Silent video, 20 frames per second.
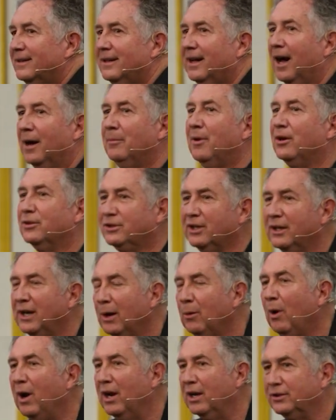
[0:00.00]
A mercy.
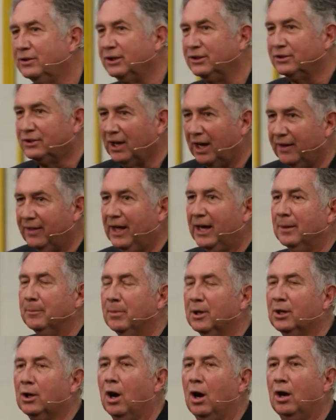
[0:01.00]
Now, why does it say that?
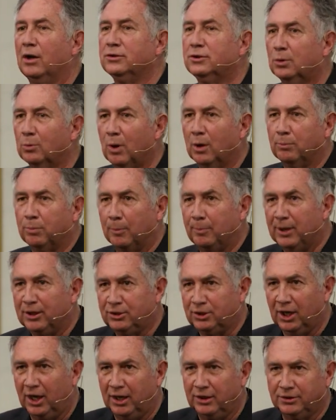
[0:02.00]
Because the word
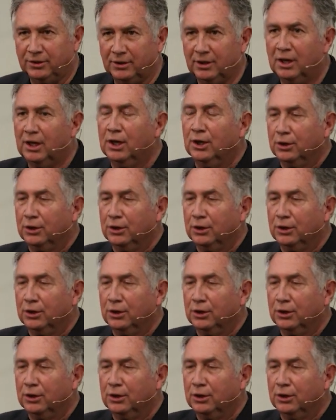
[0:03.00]
propitiation,